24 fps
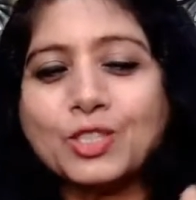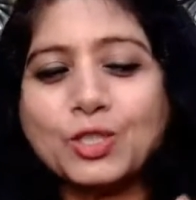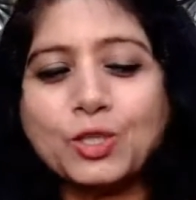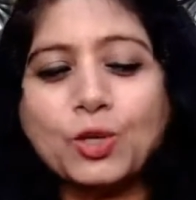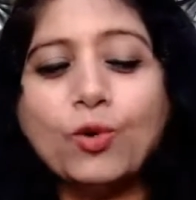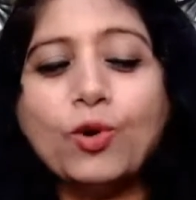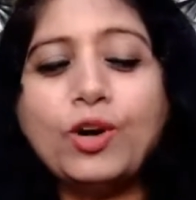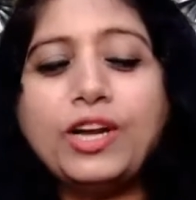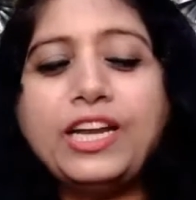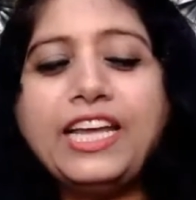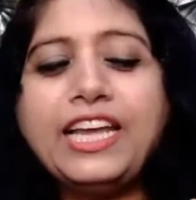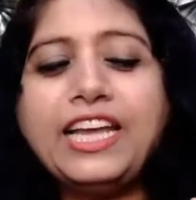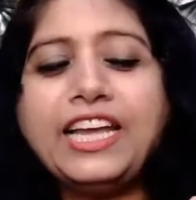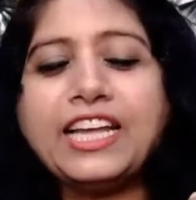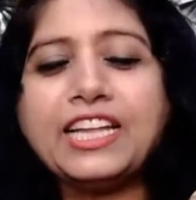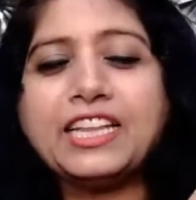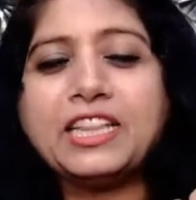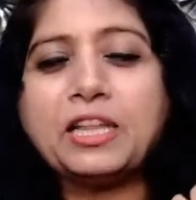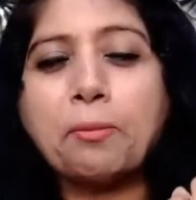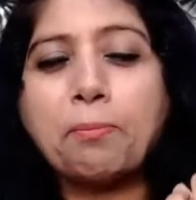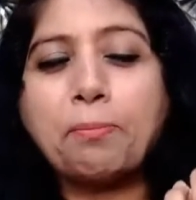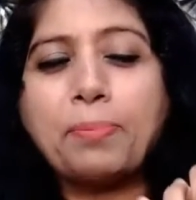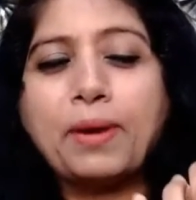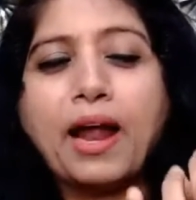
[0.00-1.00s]

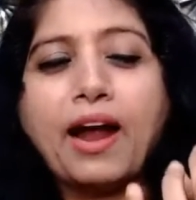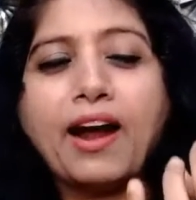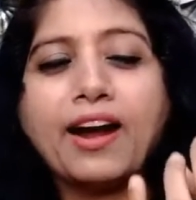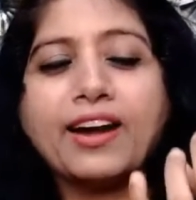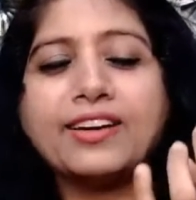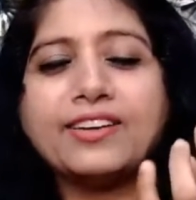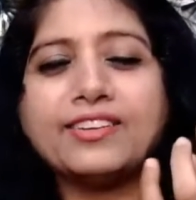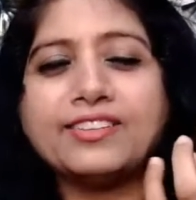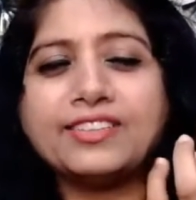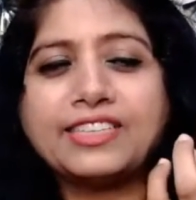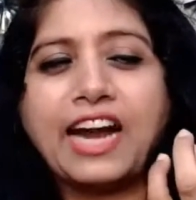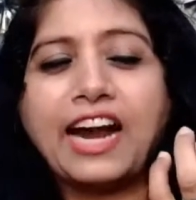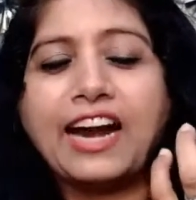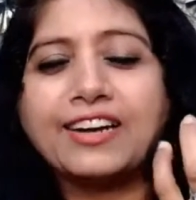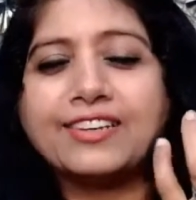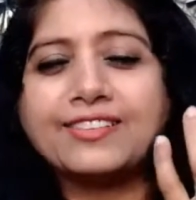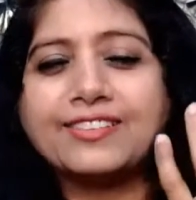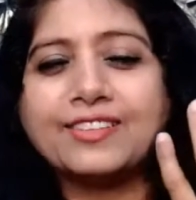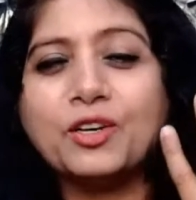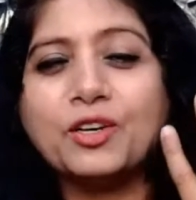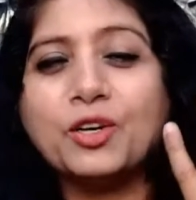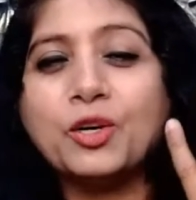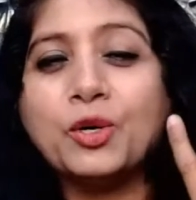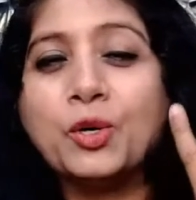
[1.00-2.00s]
Slowly, the plant
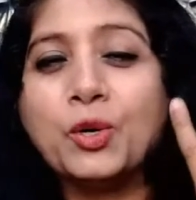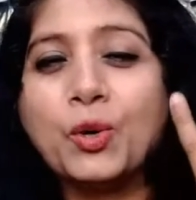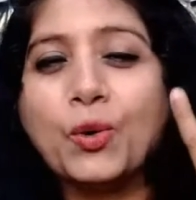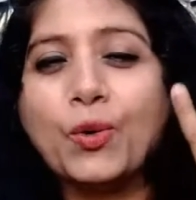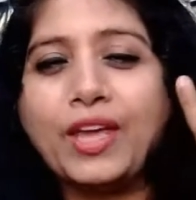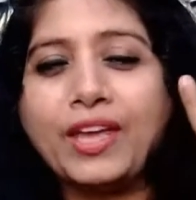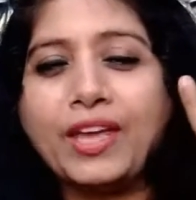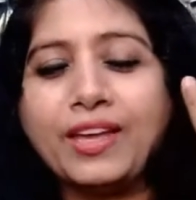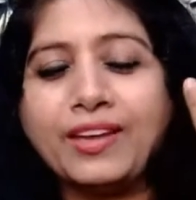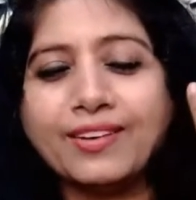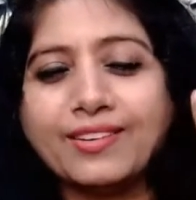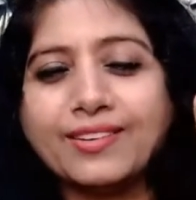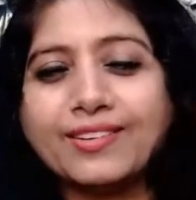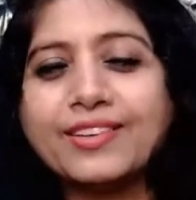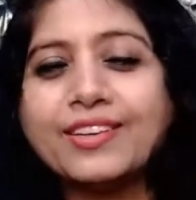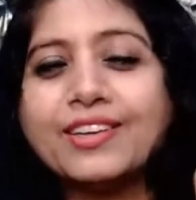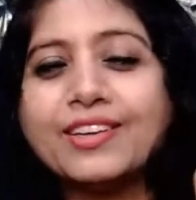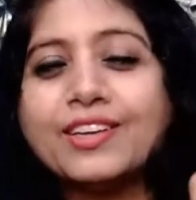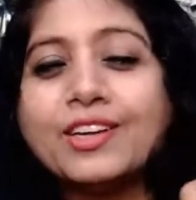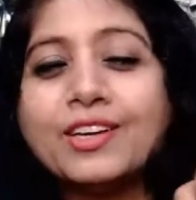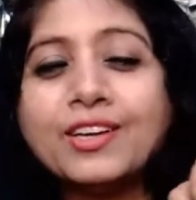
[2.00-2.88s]
starts growing.